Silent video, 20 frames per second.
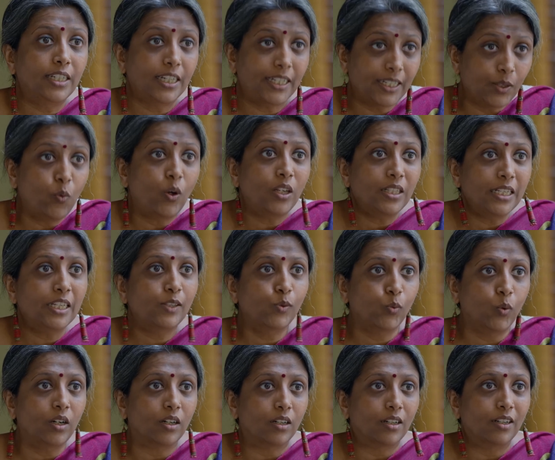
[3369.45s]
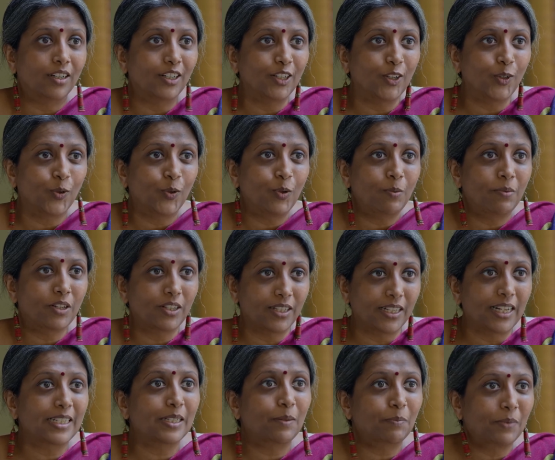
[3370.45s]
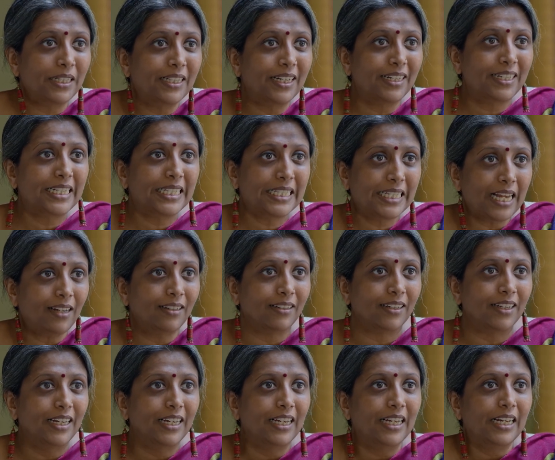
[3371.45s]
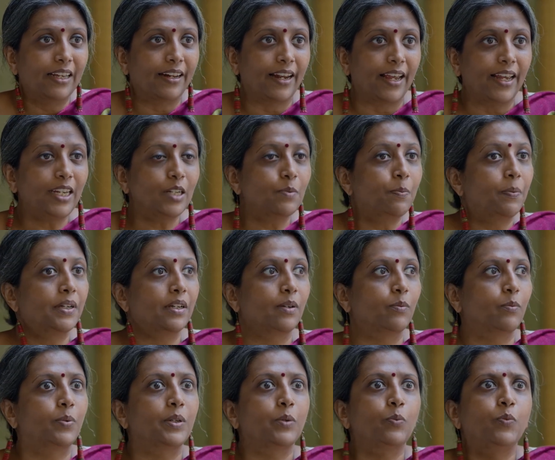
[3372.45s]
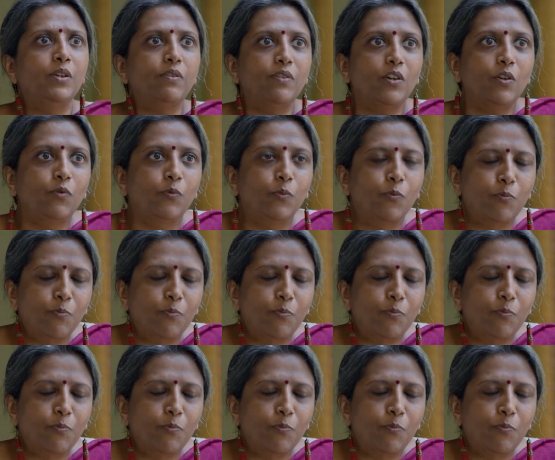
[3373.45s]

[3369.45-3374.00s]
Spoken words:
it. It was his work, because that's something that he's done, right? But we were